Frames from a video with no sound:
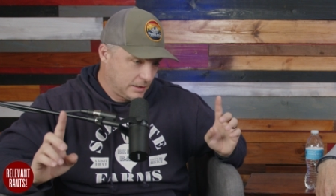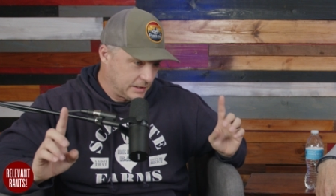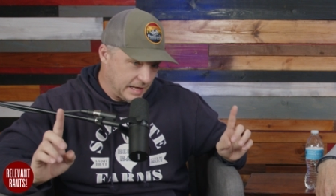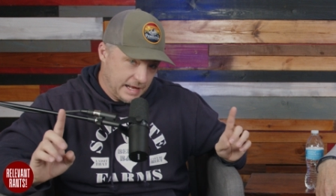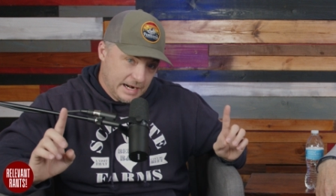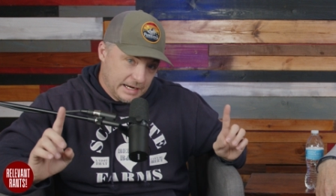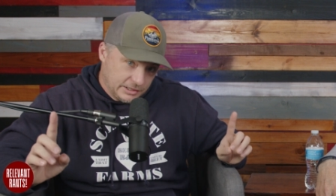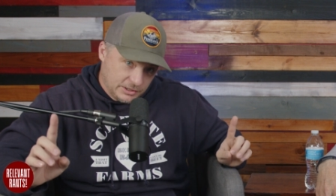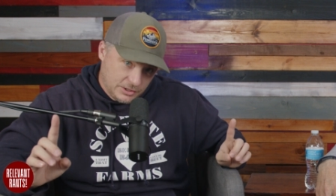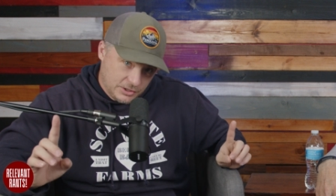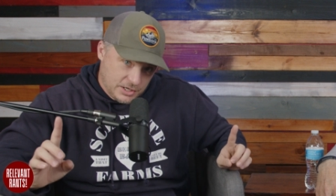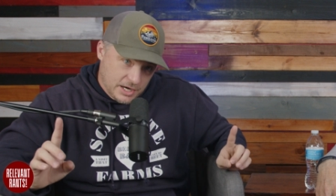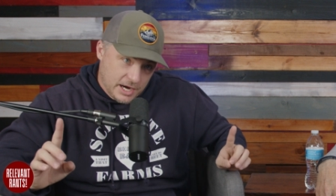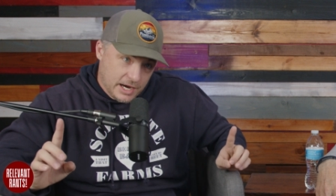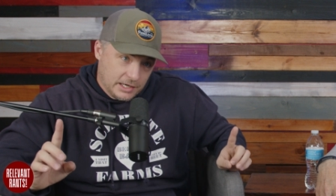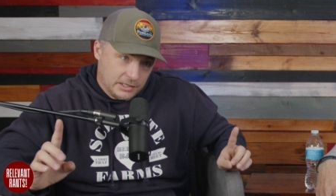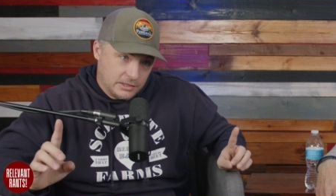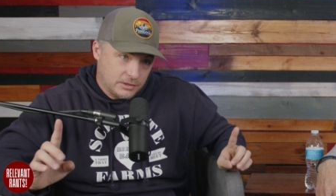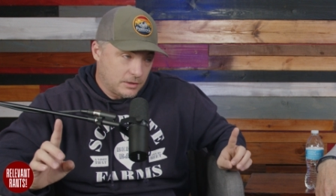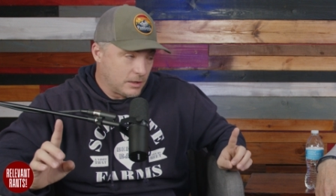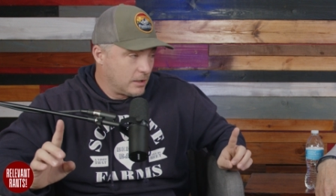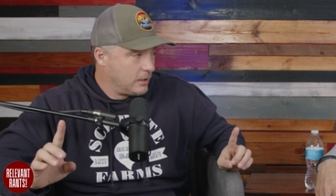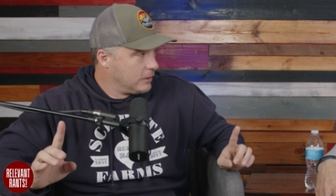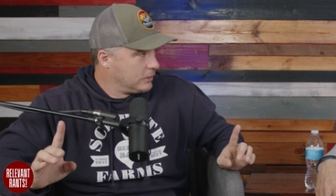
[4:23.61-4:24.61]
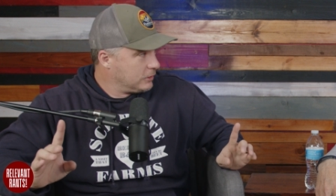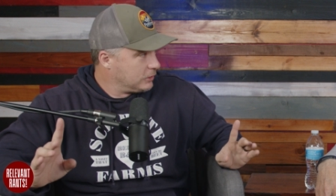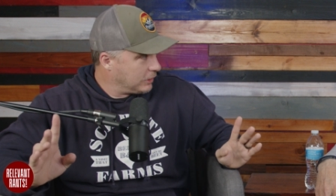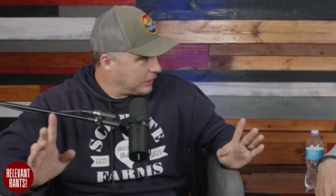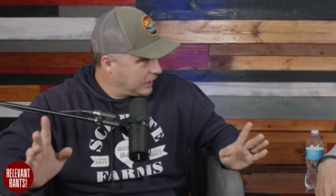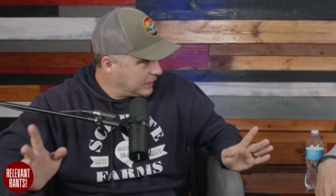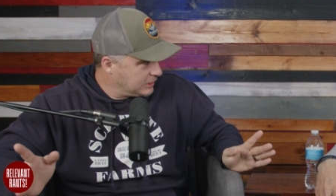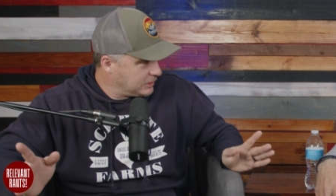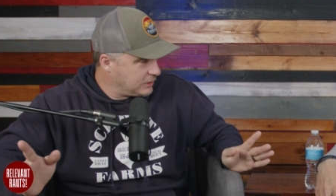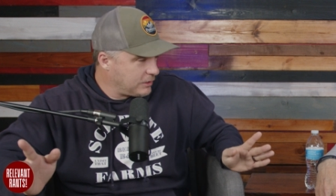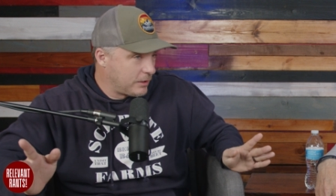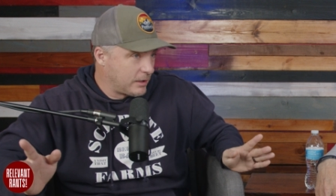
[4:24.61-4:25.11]
That hasn't changed. No. So
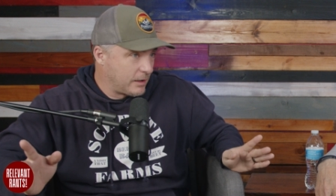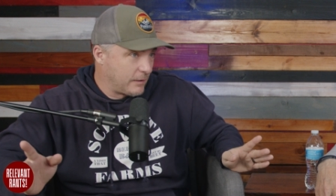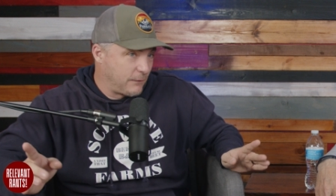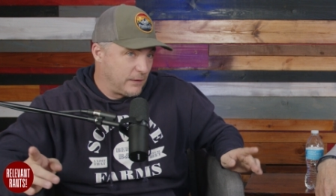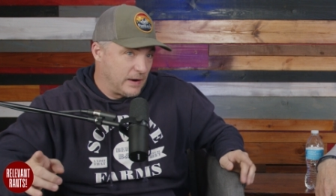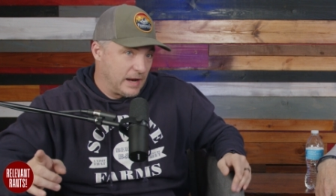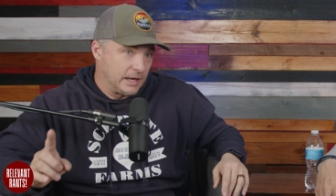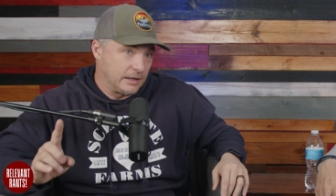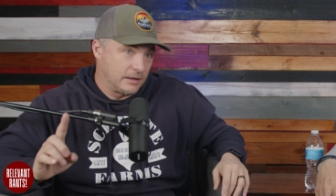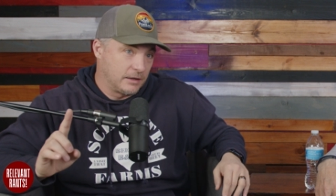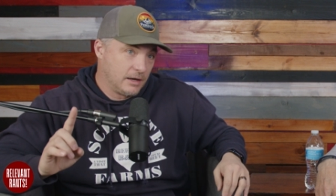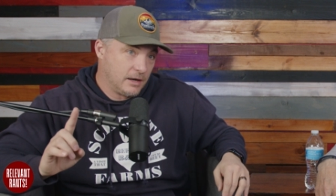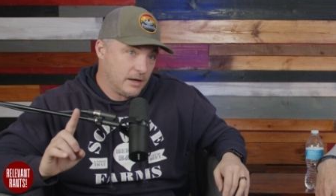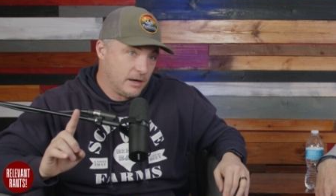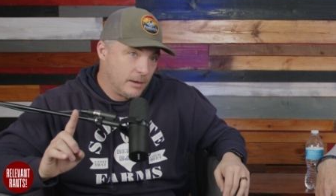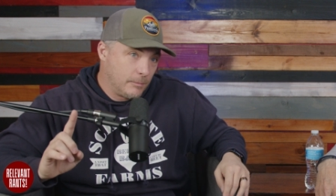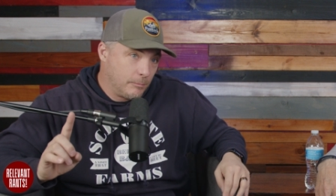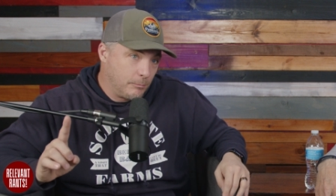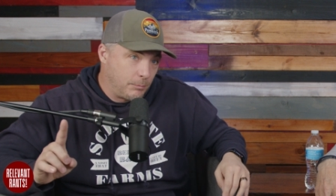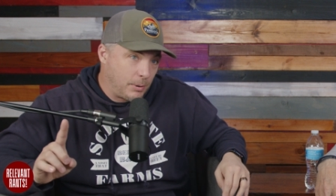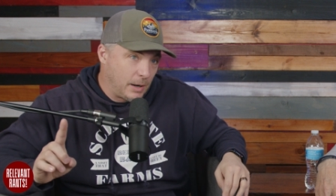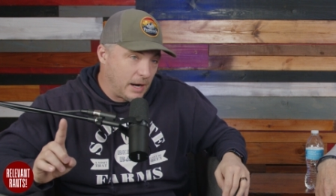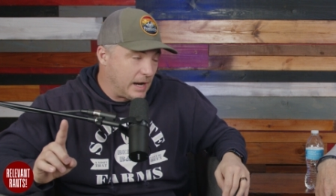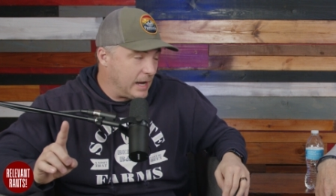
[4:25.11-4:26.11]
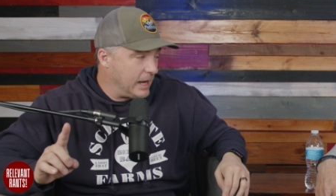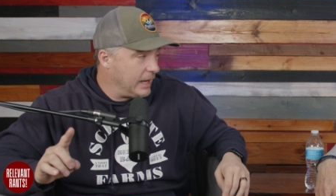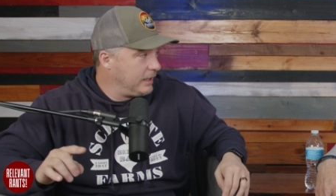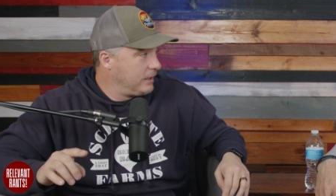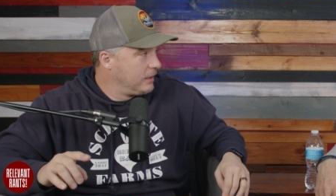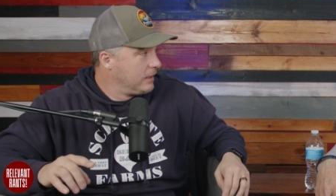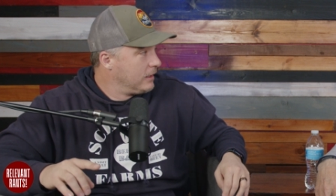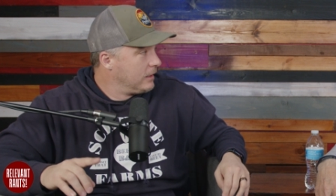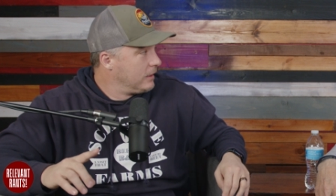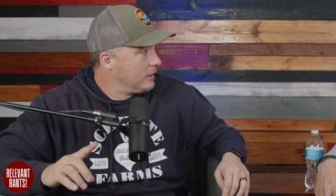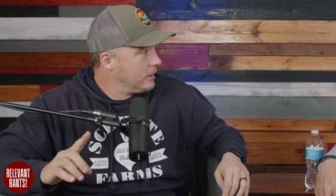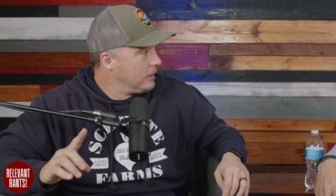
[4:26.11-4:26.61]
that's still in effect. But